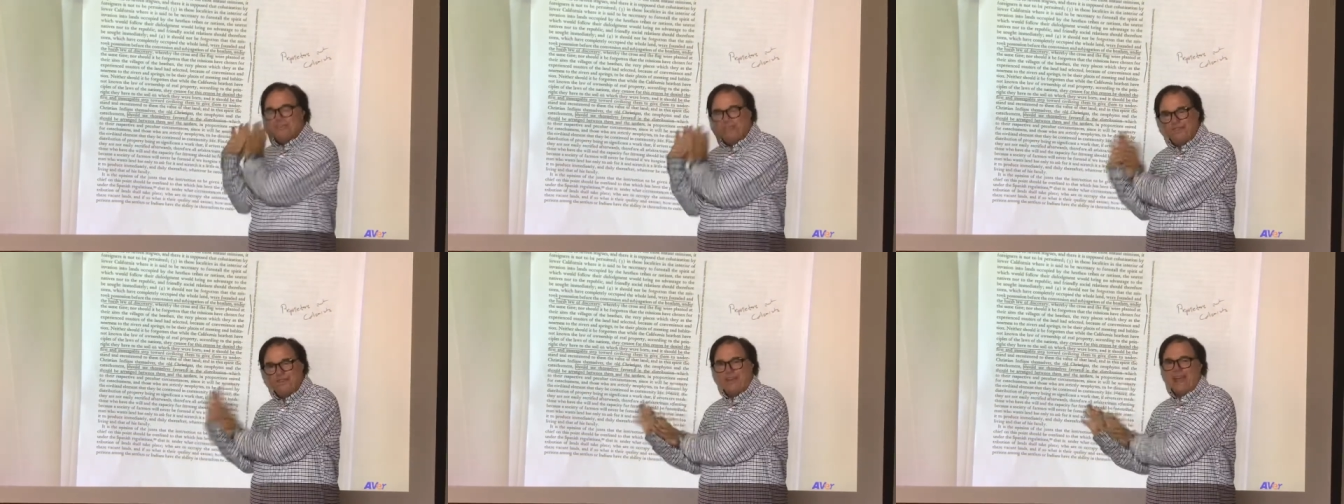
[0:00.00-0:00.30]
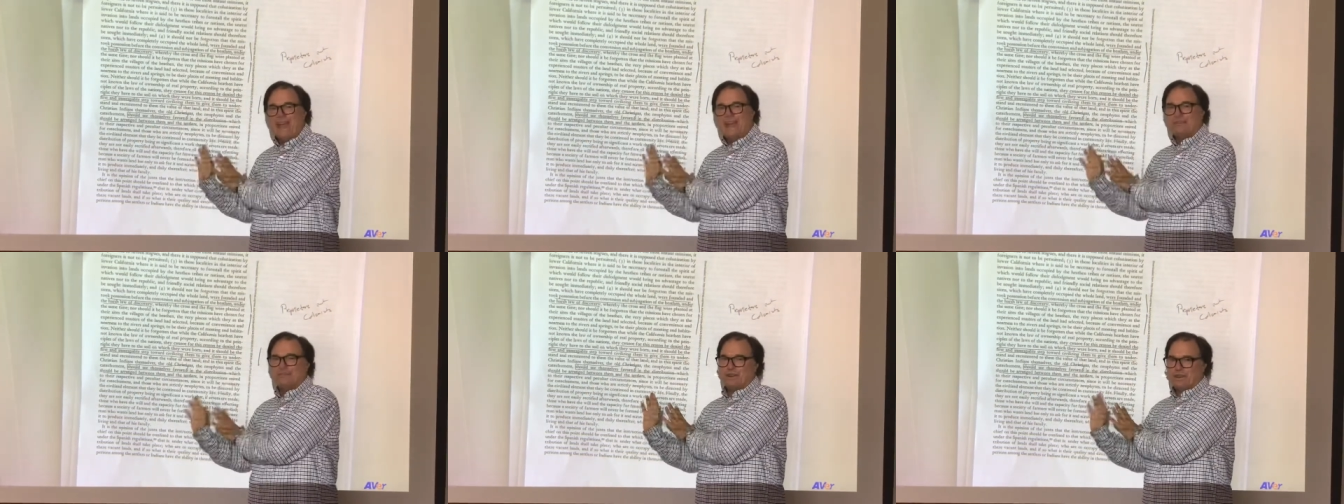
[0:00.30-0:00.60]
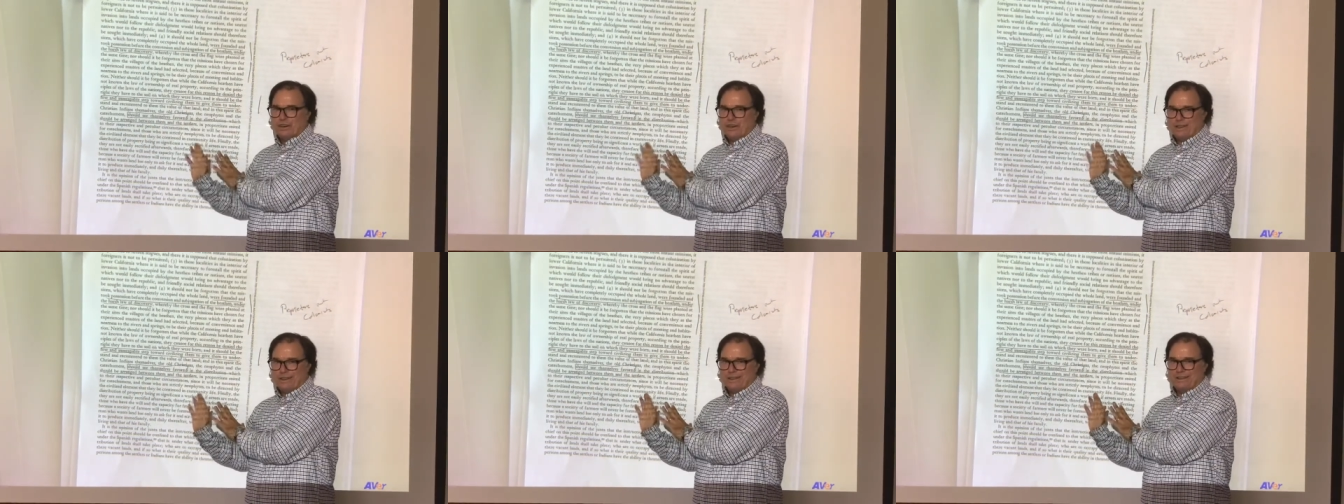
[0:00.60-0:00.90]

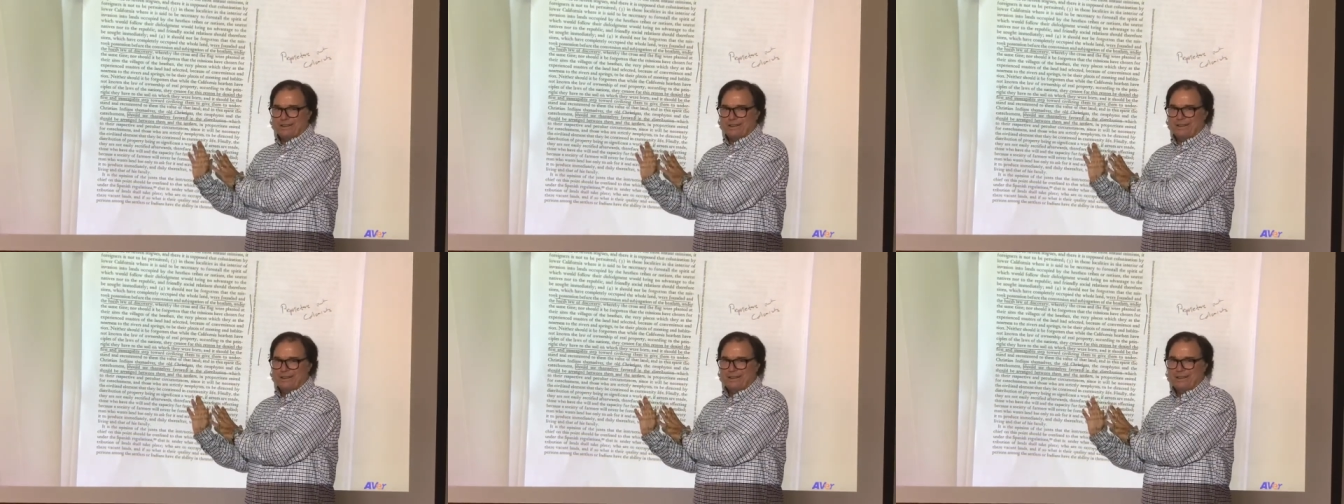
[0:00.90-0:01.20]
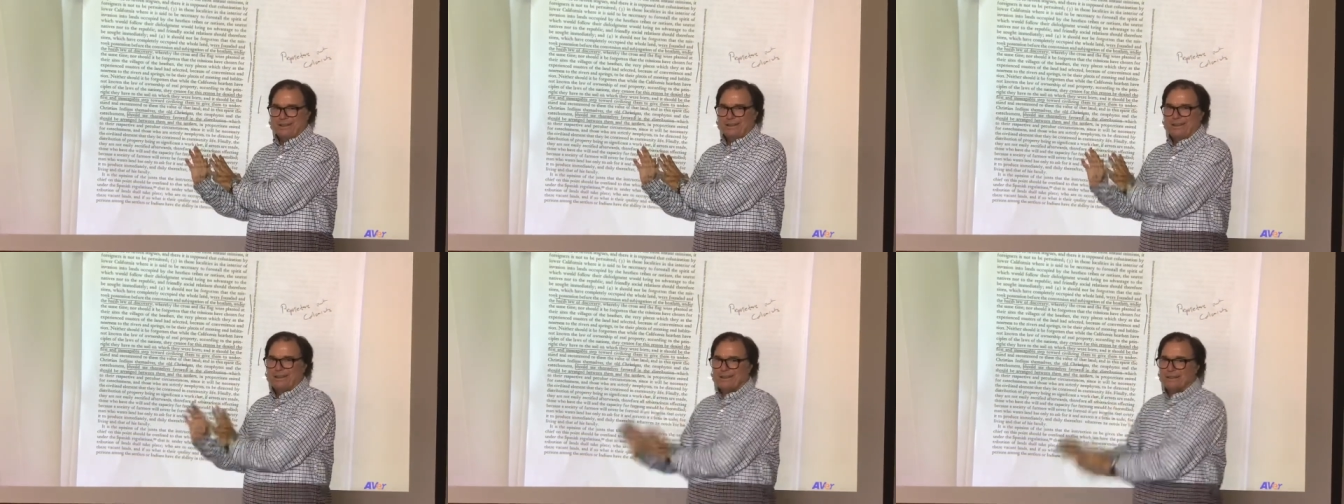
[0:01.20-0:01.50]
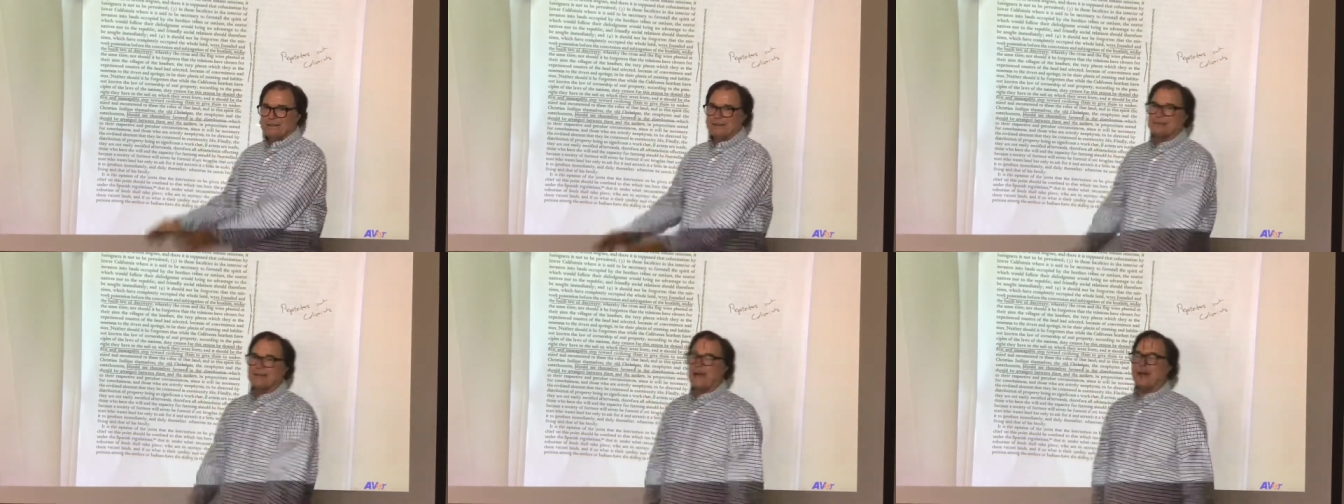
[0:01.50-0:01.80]
favored.
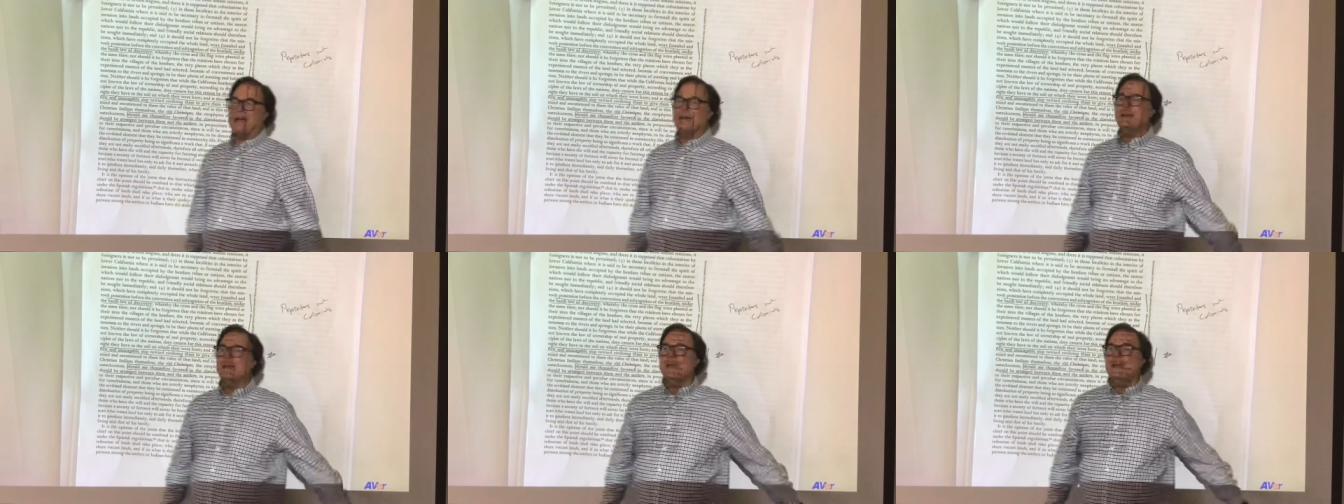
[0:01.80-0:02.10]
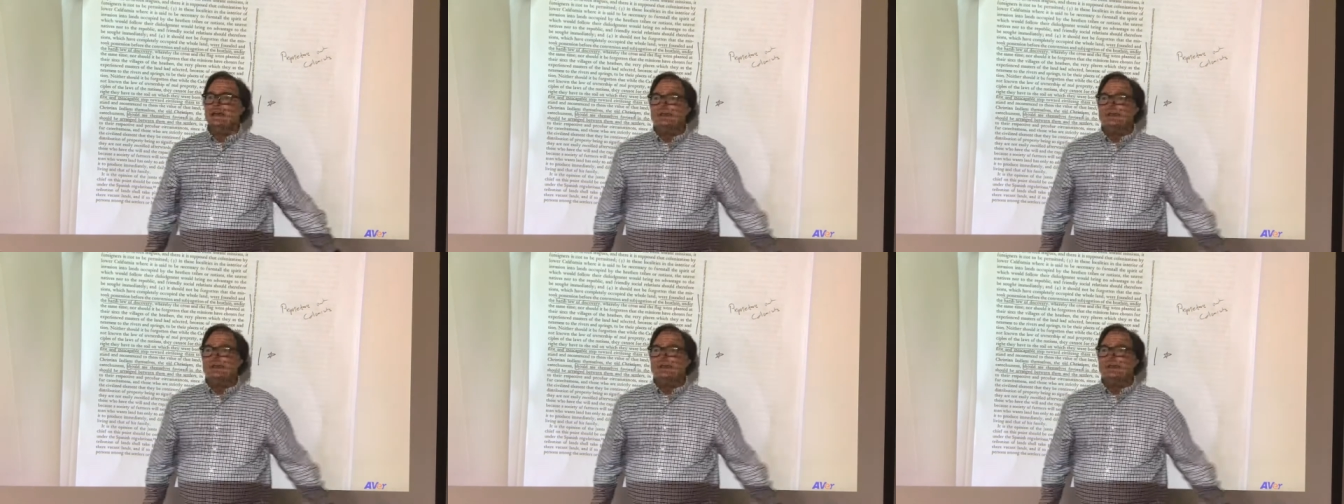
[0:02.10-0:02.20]
Okay?